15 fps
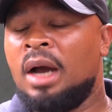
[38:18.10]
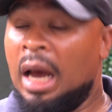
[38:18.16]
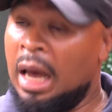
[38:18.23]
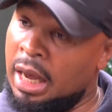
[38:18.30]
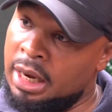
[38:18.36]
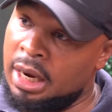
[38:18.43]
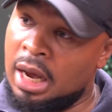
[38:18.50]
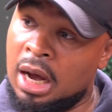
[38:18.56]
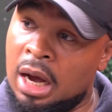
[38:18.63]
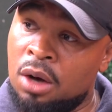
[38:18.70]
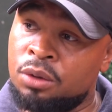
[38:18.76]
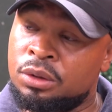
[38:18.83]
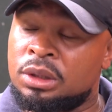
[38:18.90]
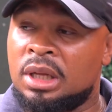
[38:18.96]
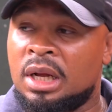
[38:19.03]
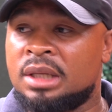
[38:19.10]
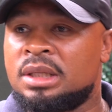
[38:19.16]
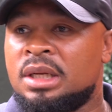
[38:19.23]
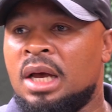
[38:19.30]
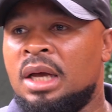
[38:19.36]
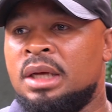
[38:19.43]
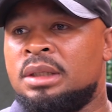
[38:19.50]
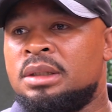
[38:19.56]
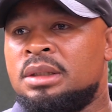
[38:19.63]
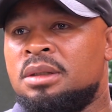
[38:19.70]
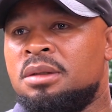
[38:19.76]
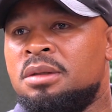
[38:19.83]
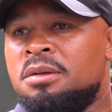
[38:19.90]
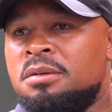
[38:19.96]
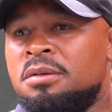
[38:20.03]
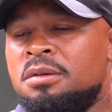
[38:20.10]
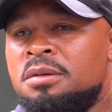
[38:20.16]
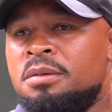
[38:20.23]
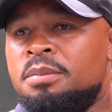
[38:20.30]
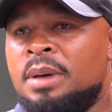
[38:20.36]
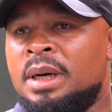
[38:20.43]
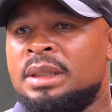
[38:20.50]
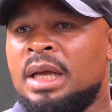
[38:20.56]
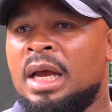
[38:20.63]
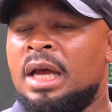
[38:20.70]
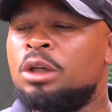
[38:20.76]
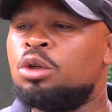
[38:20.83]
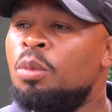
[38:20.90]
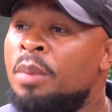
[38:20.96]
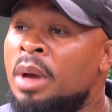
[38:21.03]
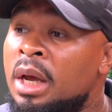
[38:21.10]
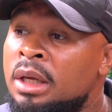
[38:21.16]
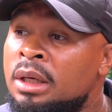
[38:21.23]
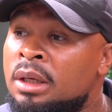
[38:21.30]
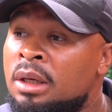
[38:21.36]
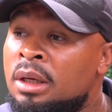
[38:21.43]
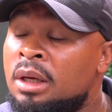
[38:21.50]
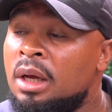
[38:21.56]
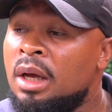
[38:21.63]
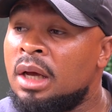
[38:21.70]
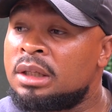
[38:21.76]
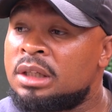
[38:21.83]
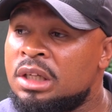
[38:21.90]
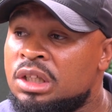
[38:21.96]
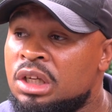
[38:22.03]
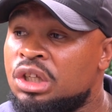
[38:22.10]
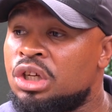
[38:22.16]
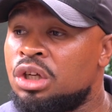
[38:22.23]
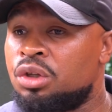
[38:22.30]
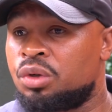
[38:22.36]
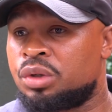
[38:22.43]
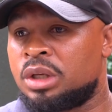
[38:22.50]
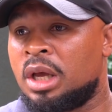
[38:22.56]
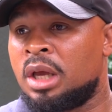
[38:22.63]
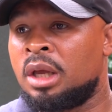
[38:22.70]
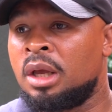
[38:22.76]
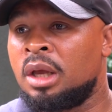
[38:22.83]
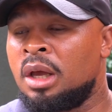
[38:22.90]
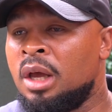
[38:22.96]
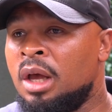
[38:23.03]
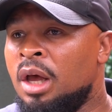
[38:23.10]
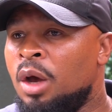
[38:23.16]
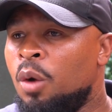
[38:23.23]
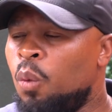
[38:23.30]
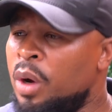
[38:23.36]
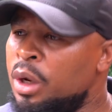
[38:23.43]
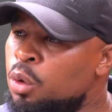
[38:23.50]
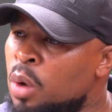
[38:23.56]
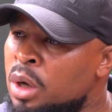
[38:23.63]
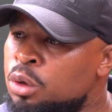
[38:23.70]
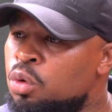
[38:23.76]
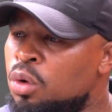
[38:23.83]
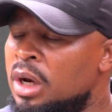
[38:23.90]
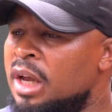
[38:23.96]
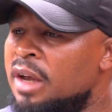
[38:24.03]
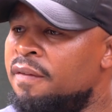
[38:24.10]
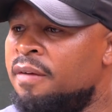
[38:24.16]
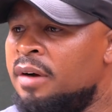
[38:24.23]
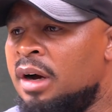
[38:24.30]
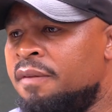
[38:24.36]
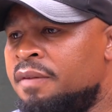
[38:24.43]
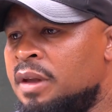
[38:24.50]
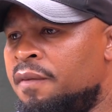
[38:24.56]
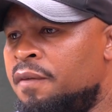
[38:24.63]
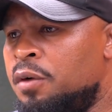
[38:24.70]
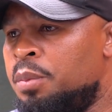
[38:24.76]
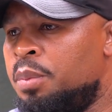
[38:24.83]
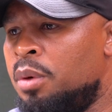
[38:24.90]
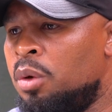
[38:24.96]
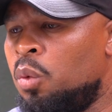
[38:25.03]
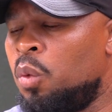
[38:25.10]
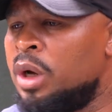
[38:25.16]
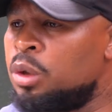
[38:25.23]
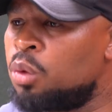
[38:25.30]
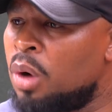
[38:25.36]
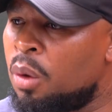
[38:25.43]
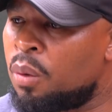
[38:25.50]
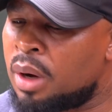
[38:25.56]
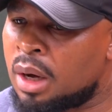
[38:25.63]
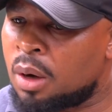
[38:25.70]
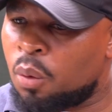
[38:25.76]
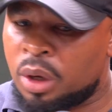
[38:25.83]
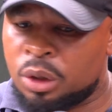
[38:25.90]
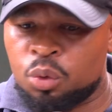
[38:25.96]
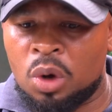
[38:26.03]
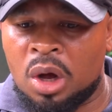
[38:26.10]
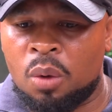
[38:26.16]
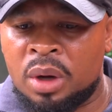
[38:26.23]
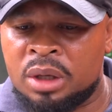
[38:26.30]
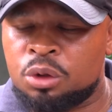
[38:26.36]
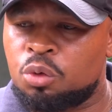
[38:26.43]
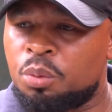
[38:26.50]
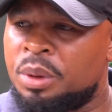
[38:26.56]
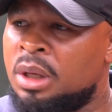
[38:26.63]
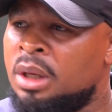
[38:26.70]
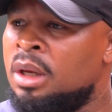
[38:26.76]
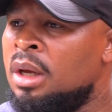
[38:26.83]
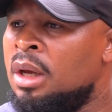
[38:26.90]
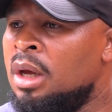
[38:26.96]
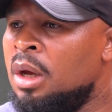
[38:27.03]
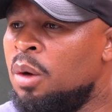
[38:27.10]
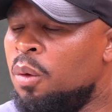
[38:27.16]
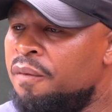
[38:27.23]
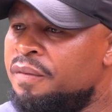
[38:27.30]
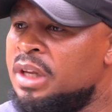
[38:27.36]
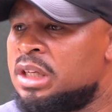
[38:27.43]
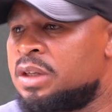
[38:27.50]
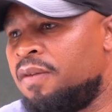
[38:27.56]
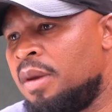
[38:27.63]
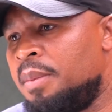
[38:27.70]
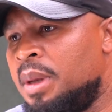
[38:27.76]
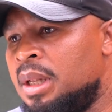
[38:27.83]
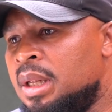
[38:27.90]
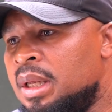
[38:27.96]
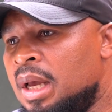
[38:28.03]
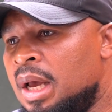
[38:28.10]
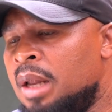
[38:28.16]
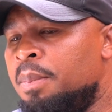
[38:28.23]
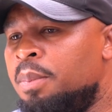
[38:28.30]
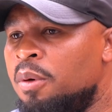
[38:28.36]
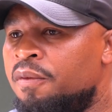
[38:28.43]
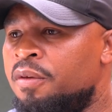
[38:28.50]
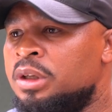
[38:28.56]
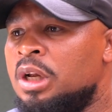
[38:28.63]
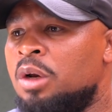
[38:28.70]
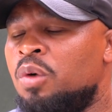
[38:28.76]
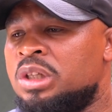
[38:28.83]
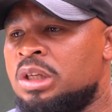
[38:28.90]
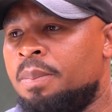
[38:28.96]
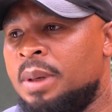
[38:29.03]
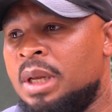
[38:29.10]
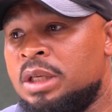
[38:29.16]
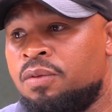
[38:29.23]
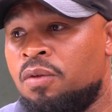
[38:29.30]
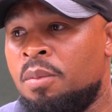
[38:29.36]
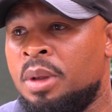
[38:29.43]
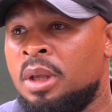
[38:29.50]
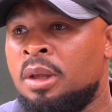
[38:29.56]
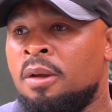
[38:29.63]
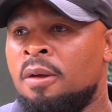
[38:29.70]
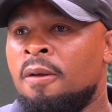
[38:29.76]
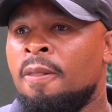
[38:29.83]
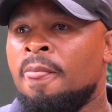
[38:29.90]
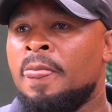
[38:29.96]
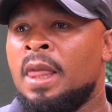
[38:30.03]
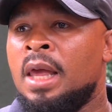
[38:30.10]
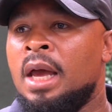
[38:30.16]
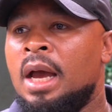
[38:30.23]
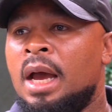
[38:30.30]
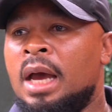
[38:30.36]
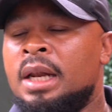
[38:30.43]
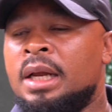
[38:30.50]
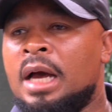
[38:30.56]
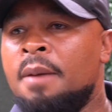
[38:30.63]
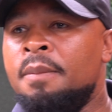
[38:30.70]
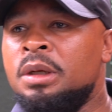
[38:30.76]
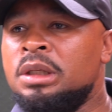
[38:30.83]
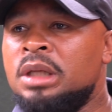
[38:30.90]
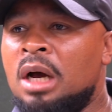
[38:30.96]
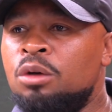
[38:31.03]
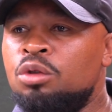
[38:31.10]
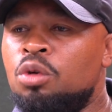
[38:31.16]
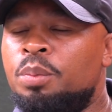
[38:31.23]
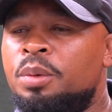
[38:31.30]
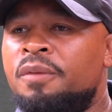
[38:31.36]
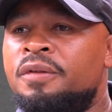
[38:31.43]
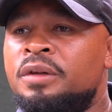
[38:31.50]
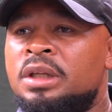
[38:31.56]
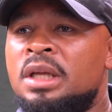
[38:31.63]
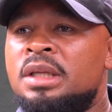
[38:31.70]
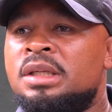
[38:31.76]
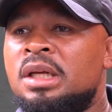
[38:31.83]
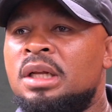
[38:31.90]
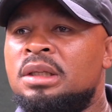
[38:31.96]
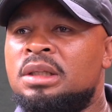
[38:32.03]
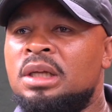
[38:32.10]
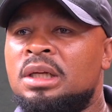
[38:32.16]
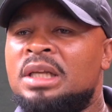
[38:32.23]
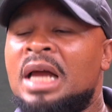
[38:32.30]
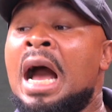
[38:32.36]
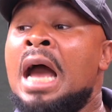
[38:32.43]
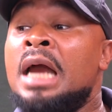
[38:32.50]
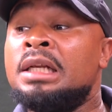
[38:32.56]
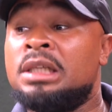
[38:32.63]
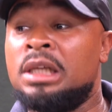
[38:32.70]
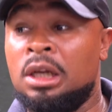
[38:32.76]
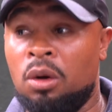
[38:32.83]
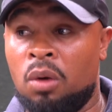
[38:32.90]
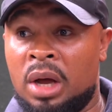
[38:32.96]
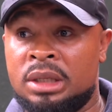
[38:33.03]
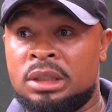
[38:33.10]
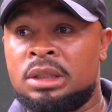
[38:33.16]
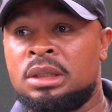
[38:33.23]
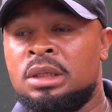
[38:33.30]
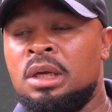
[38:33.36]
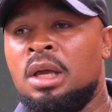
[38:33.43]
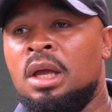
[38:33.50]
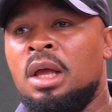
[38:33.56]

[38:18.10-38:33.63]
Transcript: I had a house that side, but I had to make a decision to say, where do I want to live after football? Where do I want to be with this family? And Bloemfontein was a place for me. And coming down to Bloemfontein Celtic, the ideal was,